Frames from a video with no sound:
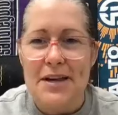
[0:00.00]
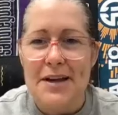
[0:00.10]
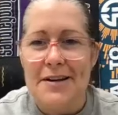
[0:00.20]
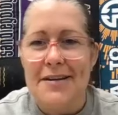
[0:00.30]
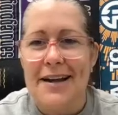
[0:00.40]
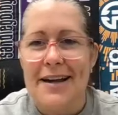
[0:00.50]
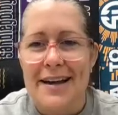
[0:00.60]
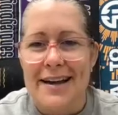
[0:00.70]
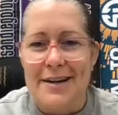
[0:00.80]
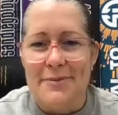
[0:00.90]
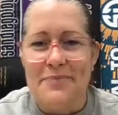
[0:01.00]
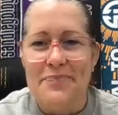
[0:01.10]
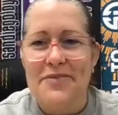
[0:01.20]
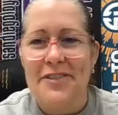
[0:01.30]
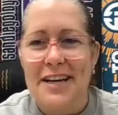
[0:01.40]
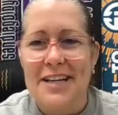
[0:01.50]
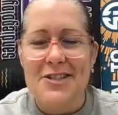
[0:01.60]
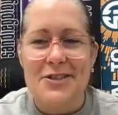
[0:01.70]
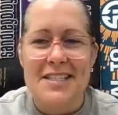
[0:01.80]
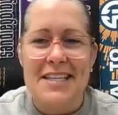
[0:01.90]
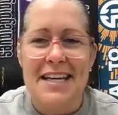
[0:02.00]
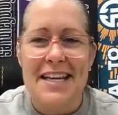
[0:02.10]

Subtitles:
there for Angel City.